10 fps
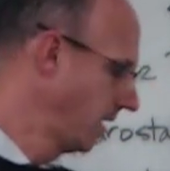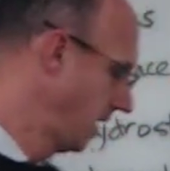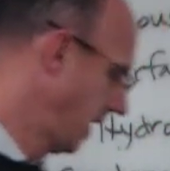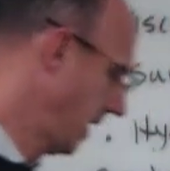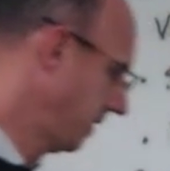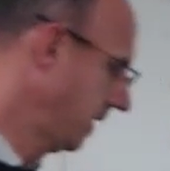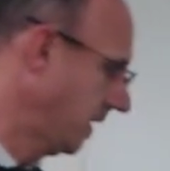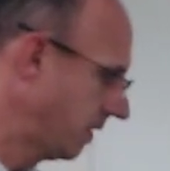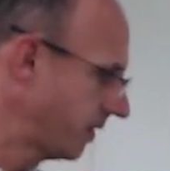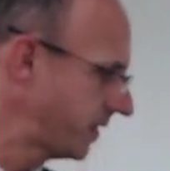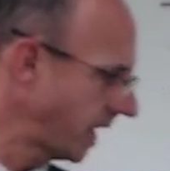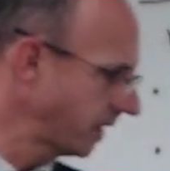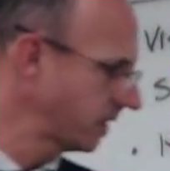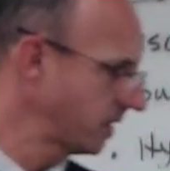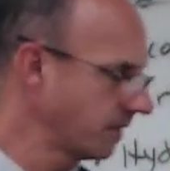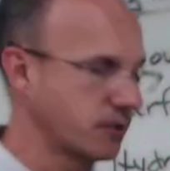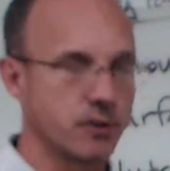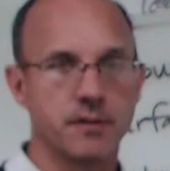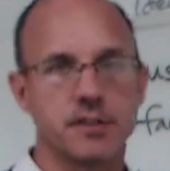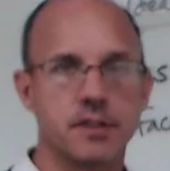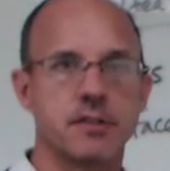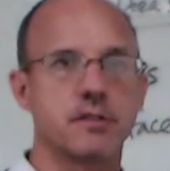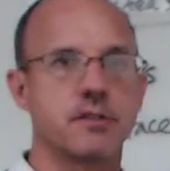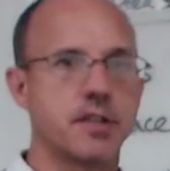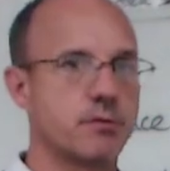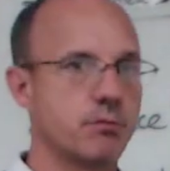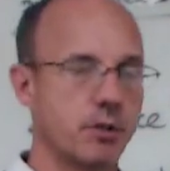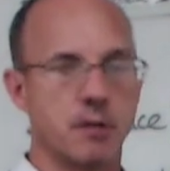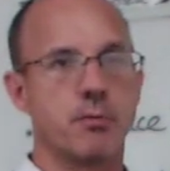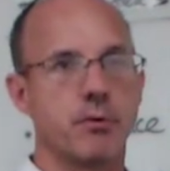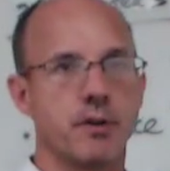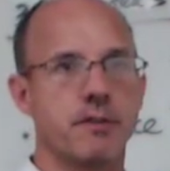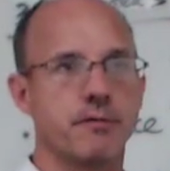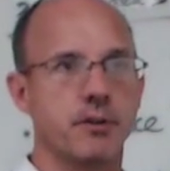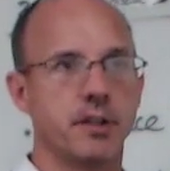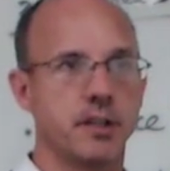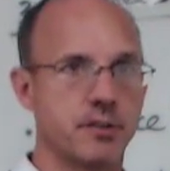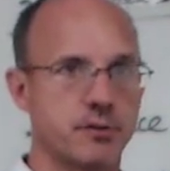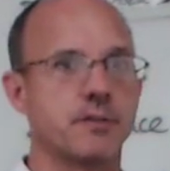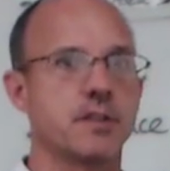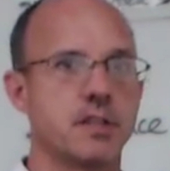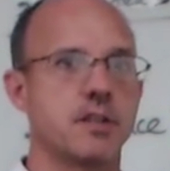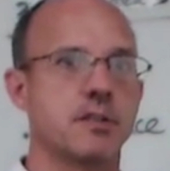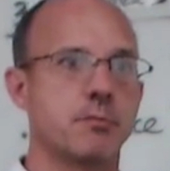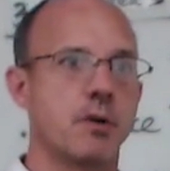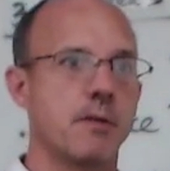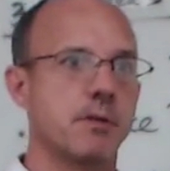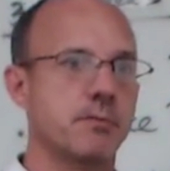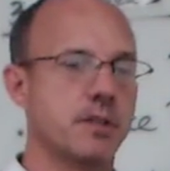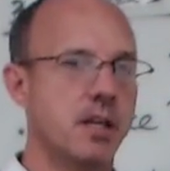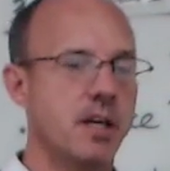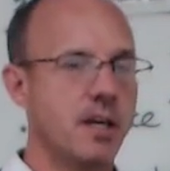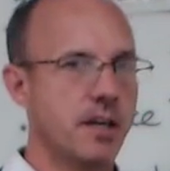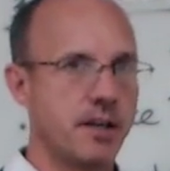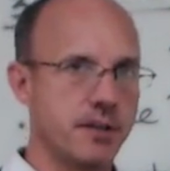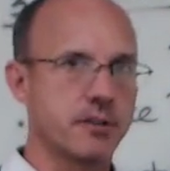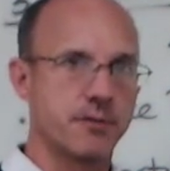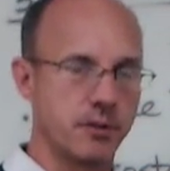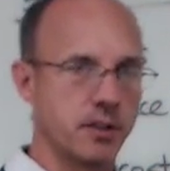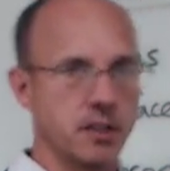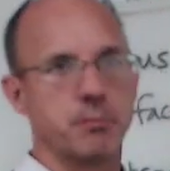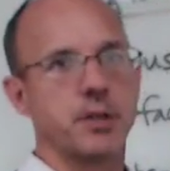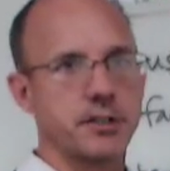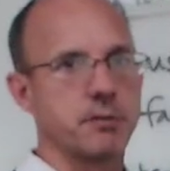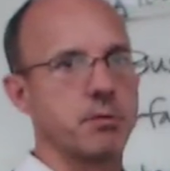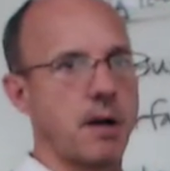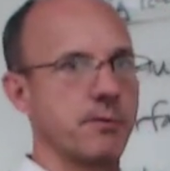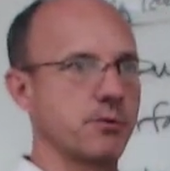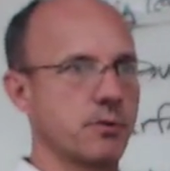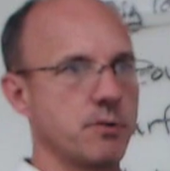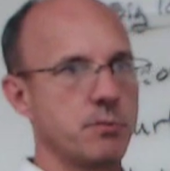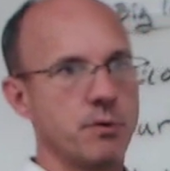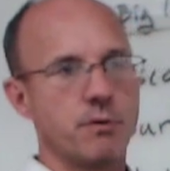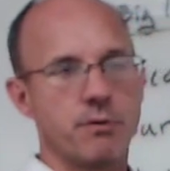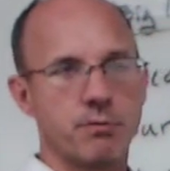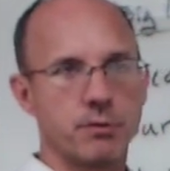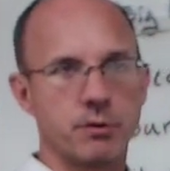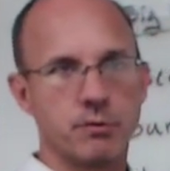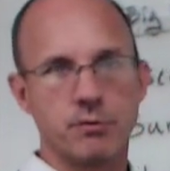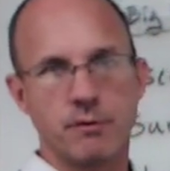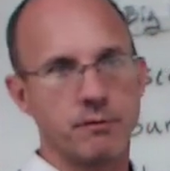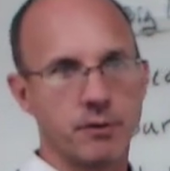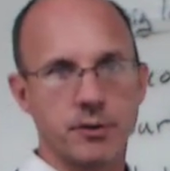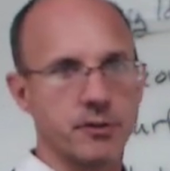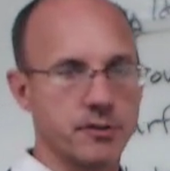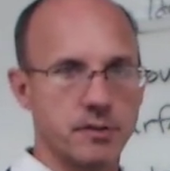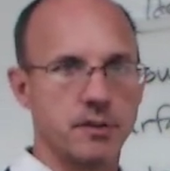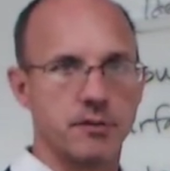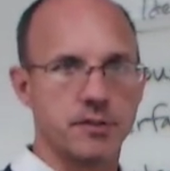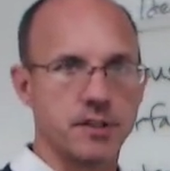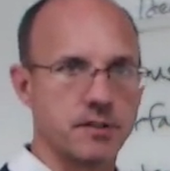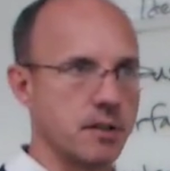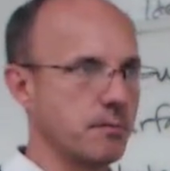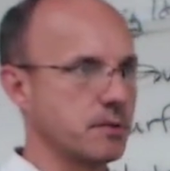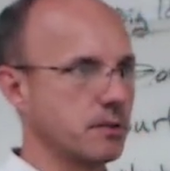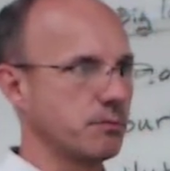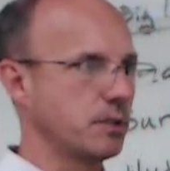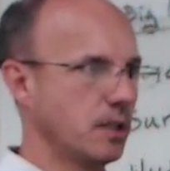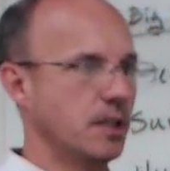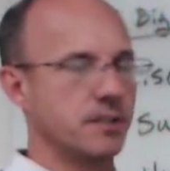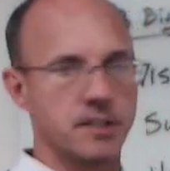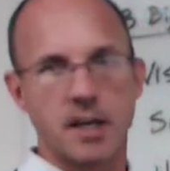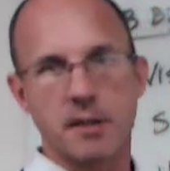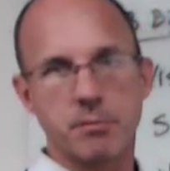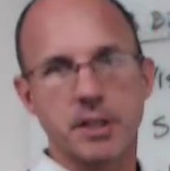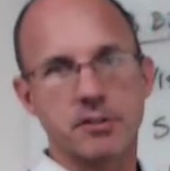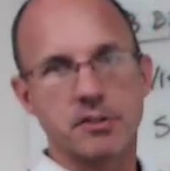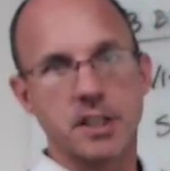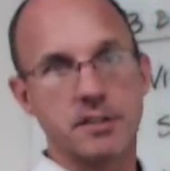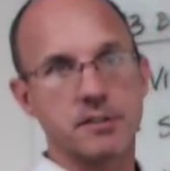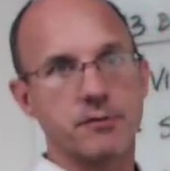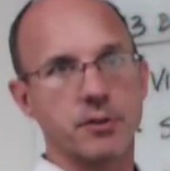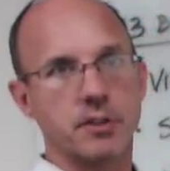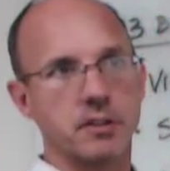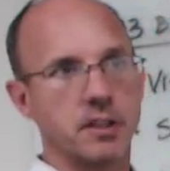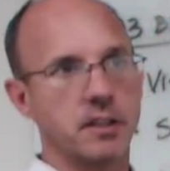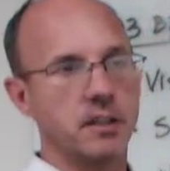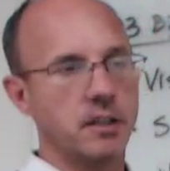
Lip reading: and the intersection of surfaces. That's really important for looking at surface tension problems and also for looking at pressure problems when we move through vertical systems and we see how the pressure changes vertically.